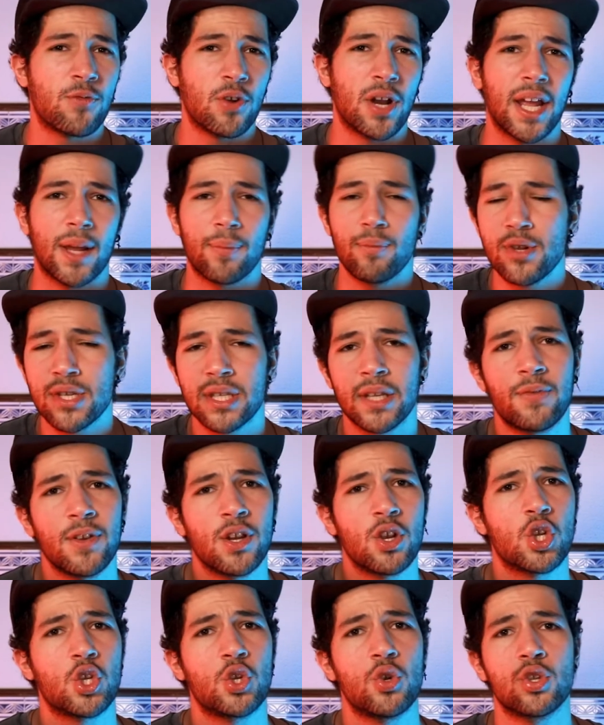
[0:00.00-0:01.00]
for like music
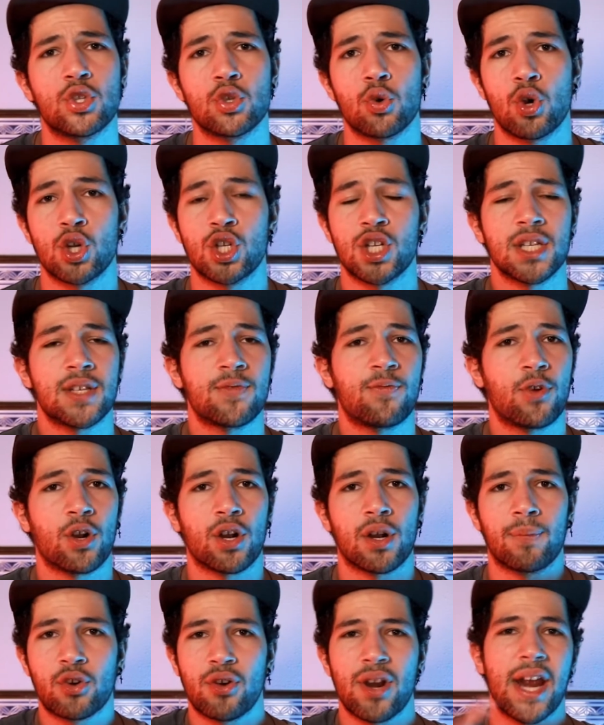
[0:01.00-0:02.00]
video shoots or just for
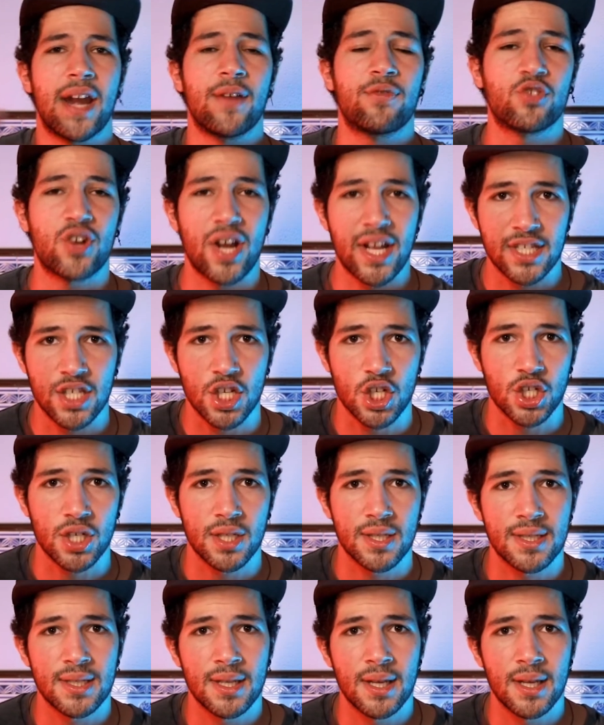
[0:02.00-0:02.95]
creative transitions.